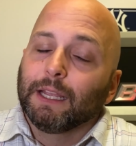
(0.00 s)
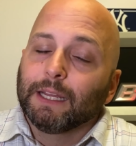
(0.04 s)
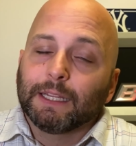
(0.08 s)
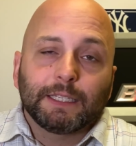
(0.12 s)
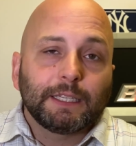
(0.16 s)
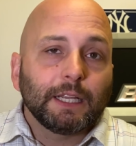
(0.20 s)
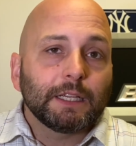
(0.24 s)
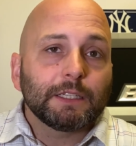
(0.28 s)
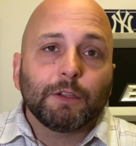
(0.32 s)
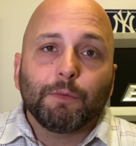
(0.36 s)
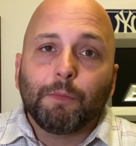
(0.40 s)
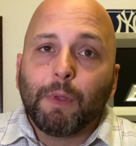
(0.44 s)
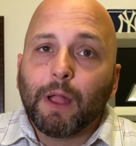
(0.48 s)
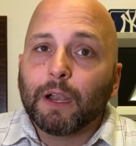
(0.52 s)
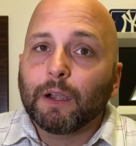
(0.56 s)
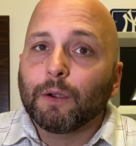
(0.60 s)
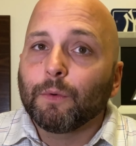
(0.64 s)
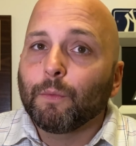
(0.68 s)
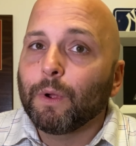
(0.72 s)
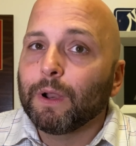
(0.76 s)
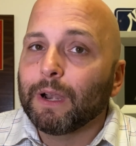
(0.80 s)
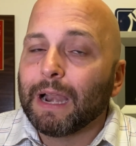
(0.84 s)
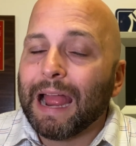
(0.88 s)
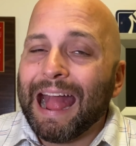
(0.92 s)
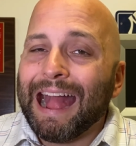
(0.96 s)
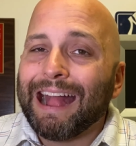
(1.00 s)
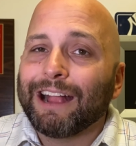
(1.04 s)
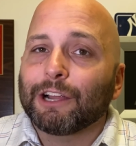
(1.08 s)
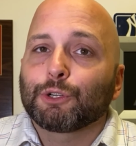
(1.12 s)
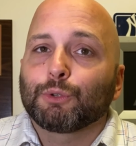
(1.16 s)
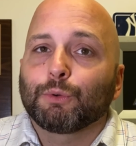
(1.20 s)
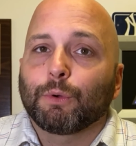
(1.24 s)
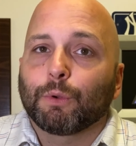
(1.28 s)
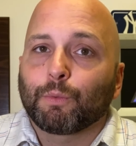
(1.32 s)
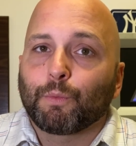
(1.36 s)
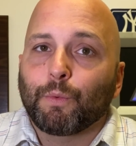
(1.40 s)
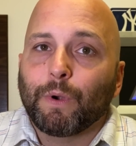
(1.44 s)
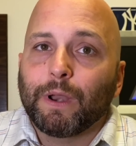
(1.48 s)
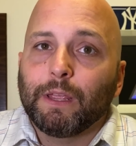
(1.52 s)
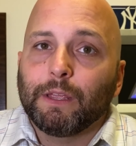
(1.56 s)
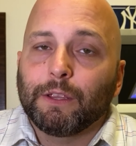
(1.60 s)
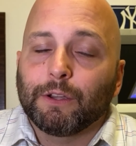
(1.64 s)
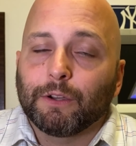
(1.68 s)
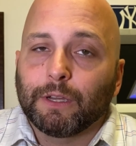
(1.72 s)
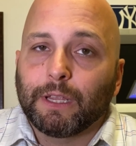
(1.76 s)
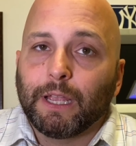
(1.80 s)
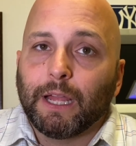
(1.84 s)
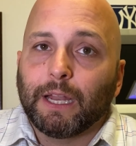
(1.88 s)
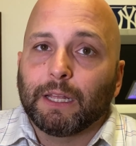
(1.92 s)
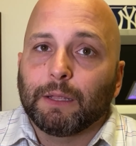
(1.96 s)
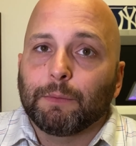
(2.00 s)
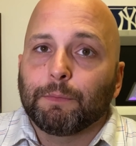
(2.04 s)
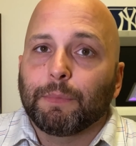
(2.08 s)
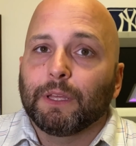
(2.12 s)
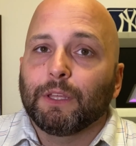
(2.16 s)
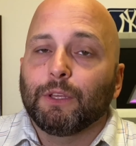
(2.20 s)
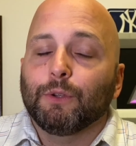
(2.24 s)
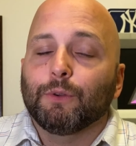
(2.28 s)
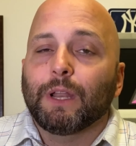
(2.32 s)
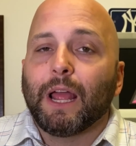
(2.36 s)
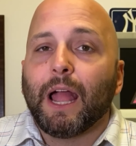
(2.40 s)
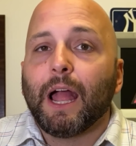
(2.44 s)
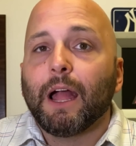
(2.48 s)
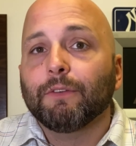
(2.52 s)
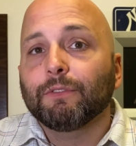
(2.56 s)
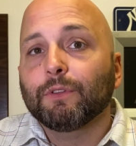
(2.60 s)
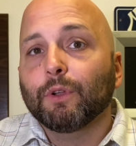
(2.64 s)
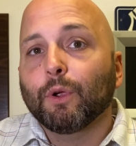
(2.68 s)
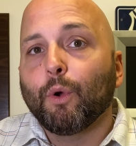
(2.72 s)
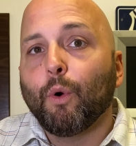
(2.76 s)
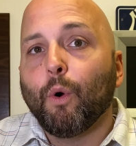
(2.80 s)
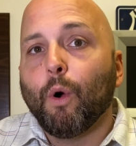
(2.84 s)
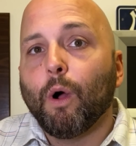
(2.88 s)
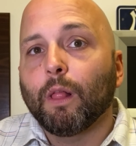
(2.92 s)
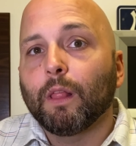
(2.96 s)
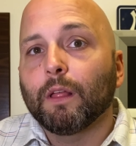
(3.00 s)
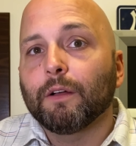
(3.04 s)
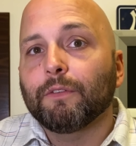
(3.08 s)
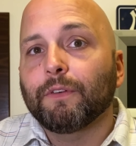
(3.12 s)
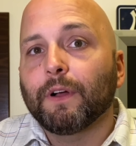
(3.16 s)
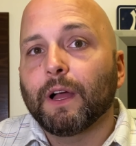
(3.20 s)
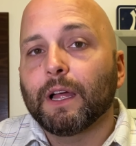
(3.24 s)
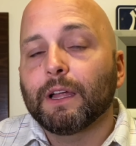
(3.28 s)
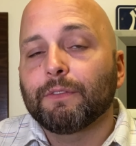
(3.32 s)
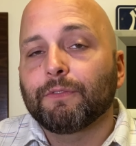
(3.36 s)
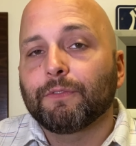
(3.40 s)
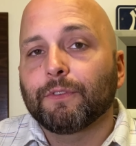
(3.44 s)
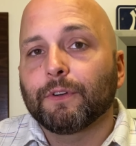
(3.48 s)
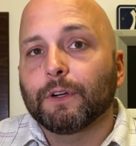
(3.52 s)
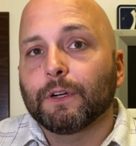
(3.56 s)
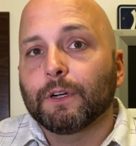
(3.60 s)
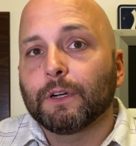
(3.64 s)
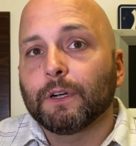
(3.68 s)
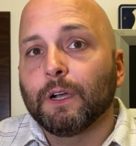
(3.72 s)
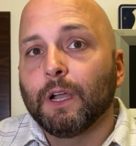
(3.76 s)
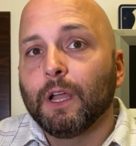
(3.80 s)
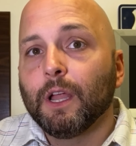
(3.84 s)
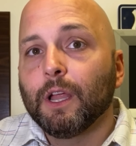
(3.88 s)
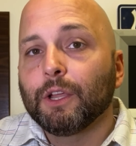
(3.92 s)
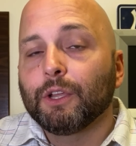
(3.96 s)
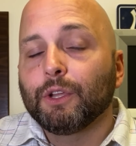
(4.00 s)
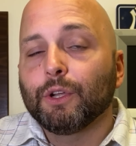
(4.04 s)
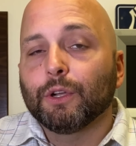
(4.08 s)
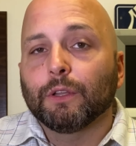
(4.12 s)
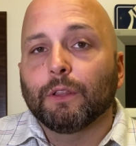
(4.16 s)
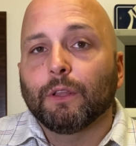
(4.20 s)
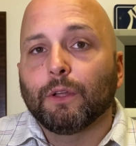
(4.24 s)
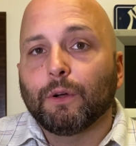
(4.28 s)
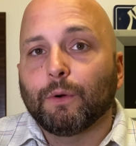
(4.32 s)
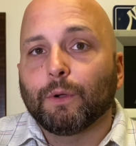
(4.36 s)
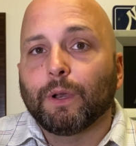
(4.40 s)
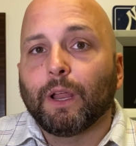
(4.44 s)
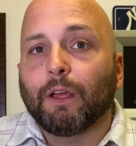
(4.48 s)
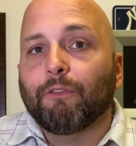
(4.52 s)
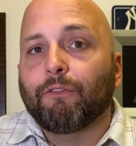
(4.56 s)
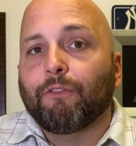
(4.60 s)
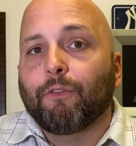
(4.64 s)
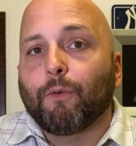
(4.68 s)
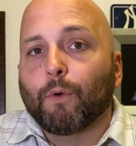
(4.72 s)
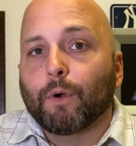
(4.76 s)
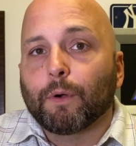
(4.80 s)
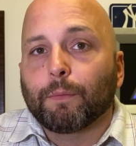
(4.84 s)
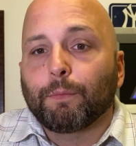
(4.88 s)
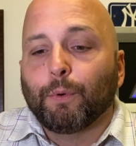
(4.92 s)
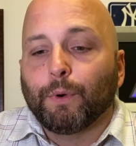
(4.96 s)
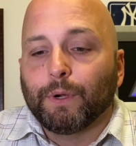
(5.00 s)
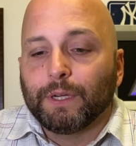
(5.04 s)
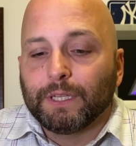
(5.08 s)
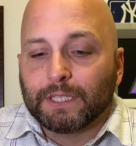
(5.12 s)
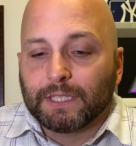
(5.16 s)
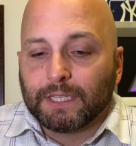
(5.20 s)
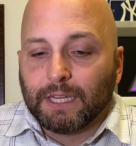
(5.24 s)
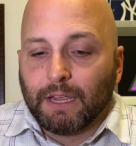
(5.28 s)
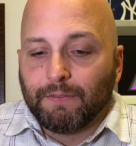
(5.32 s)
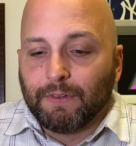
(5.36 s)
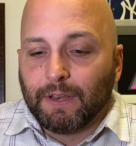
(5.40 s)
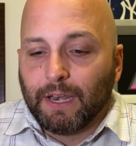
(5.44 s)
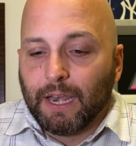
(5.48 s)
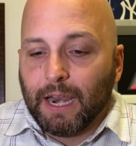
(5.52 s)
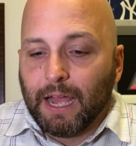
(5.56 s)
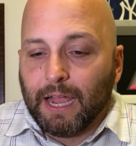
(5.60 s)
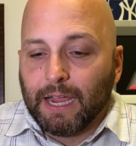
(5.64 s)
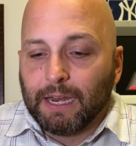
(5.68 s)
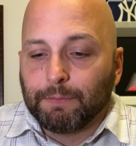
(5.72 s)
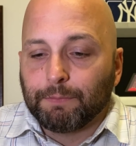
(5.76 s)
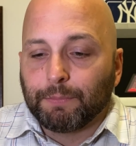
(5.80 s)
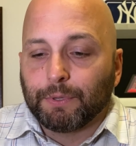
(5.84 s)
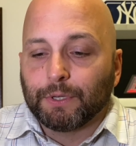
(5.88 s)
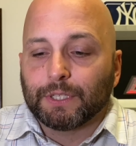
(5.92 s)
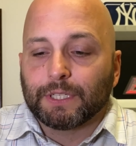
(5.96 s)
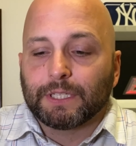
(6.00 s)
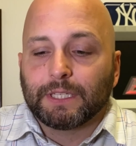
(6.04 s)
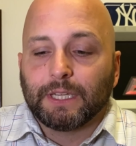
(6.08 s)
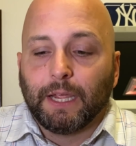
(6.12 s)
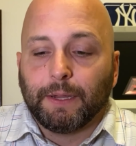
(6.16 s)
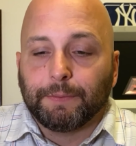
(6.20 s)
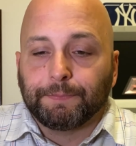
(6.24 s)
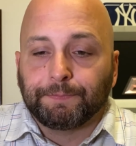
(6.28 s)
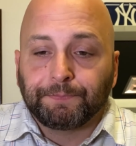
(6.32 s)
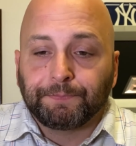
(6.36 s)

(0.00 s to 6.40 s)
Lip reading: Doesn't matter what actual rate you're getting, but you would have to qualify for your loan at 4.79%.